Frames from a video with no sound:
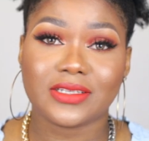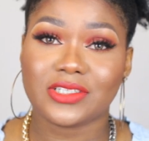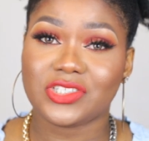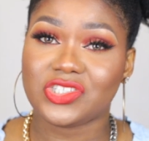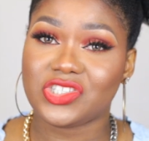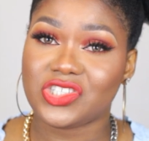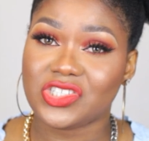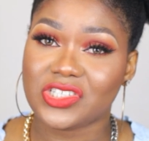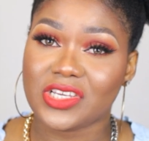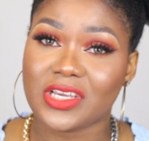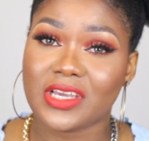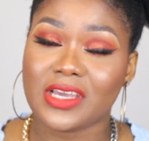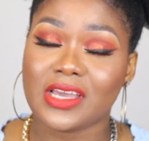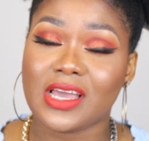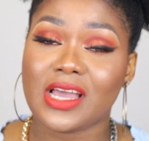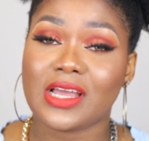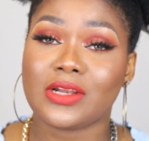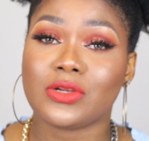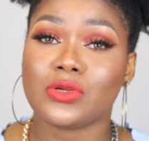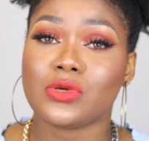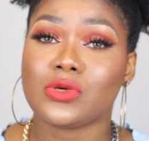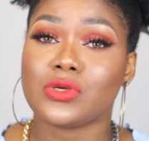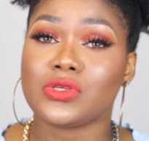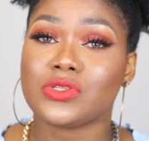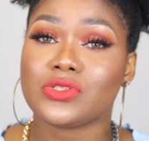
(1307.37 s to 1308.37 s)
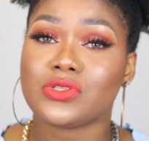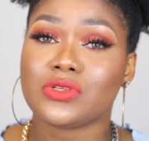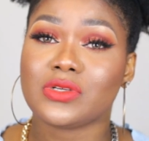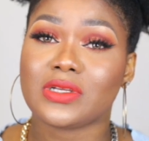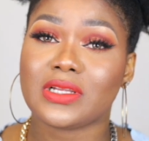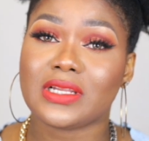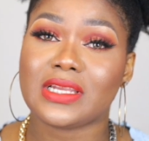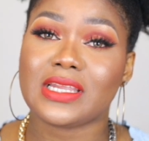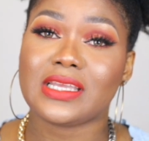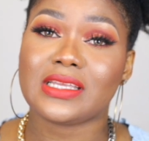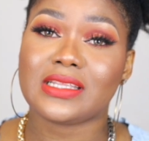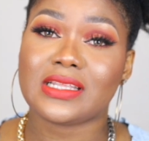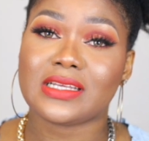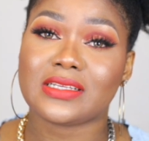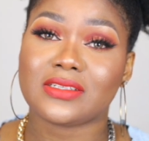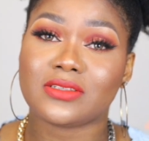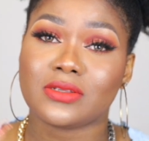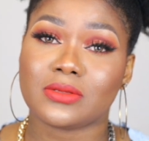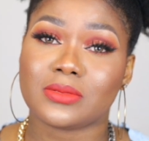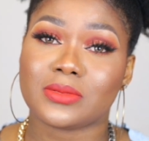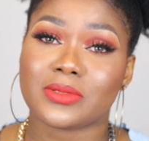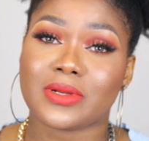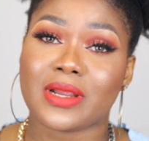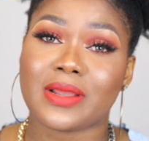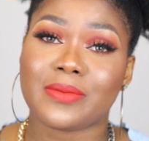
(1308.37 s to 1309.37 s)
share and also click that
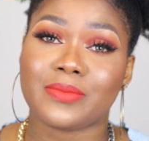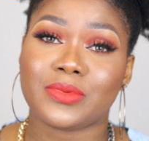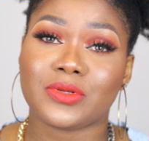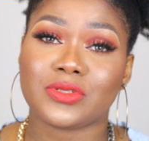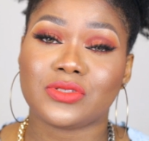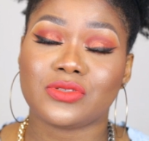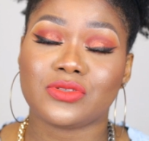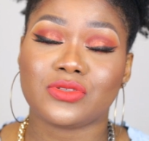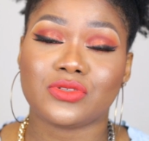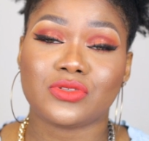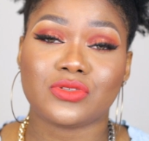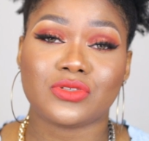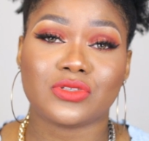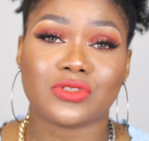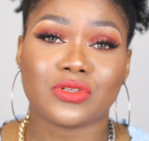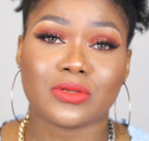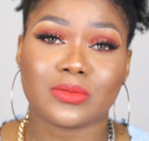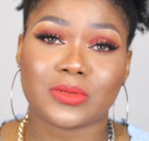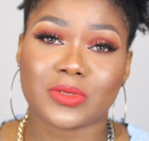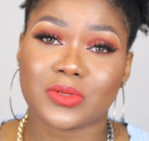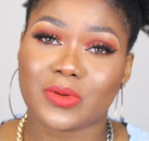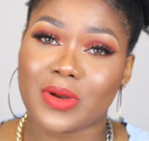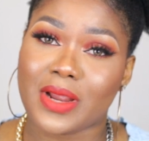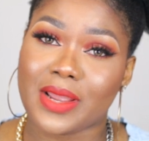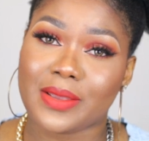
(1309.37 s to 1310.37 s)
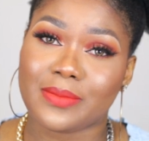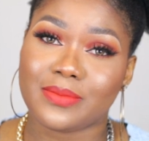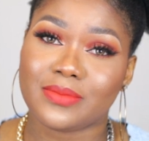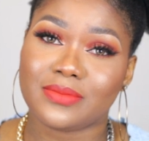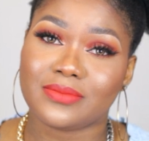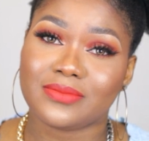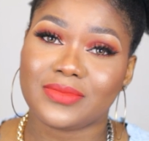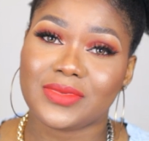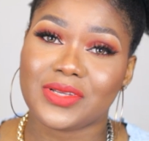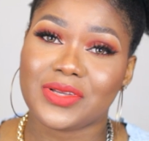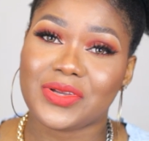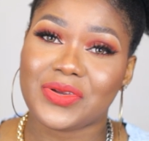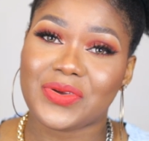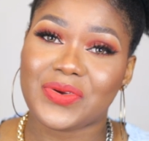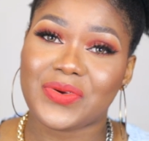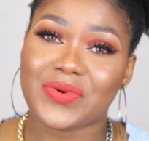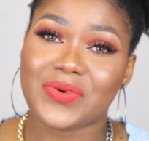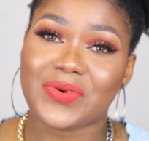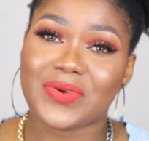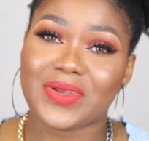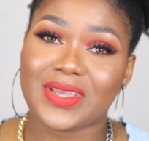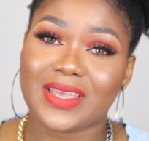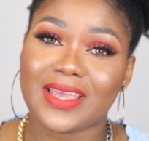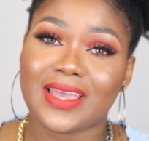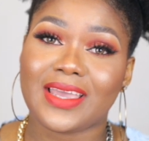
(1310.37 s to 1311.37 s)
subscribe button to subscribe.
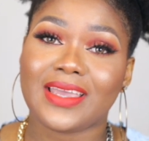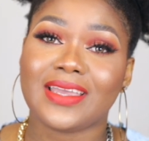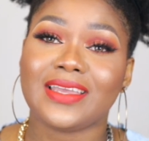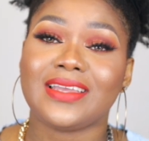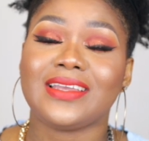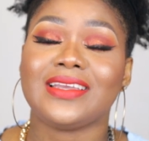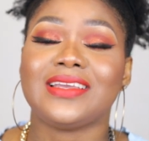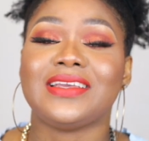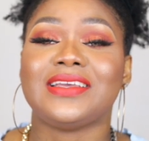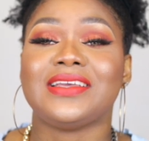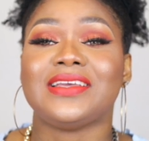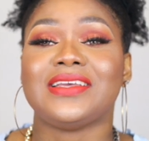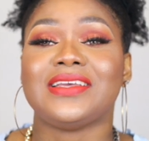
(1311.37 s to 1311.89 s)
Okay?